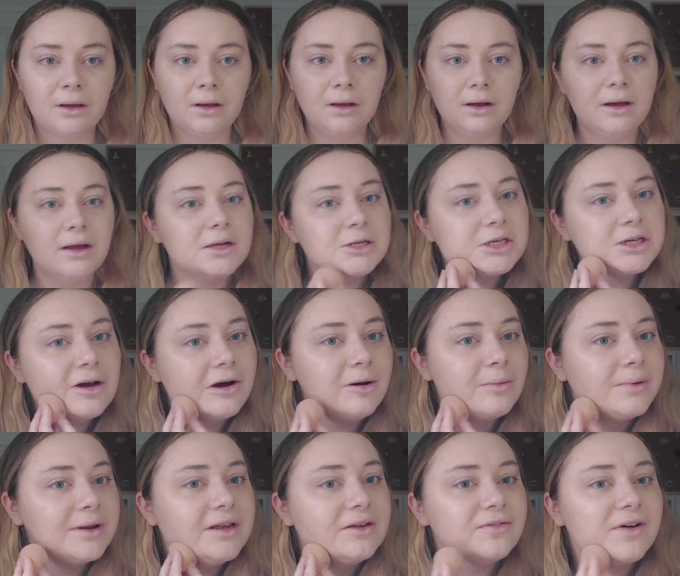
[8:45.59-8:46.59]
I actually can't
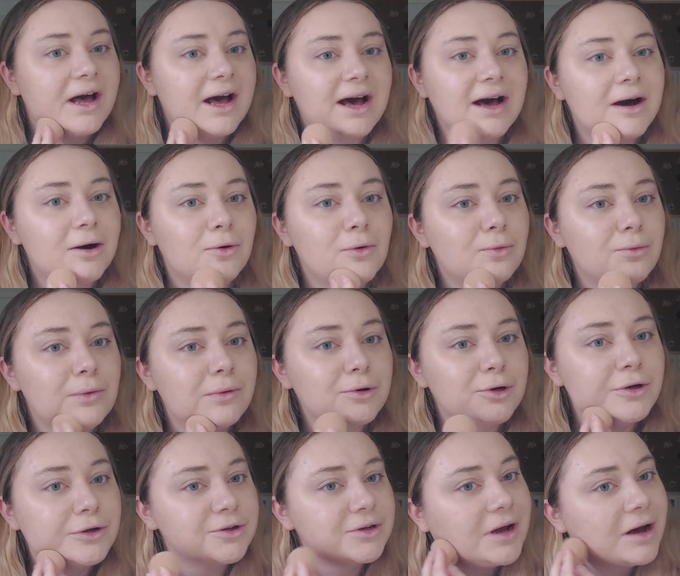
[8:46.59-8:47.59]
believe how
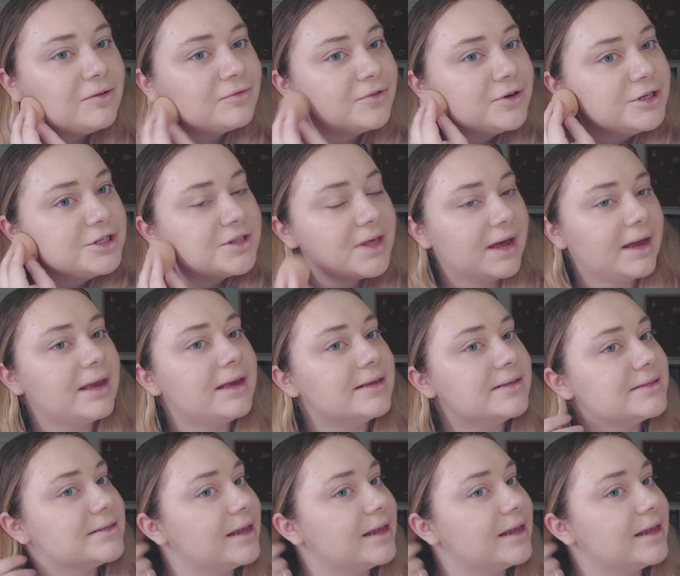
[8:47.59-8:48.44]
good coverage that is.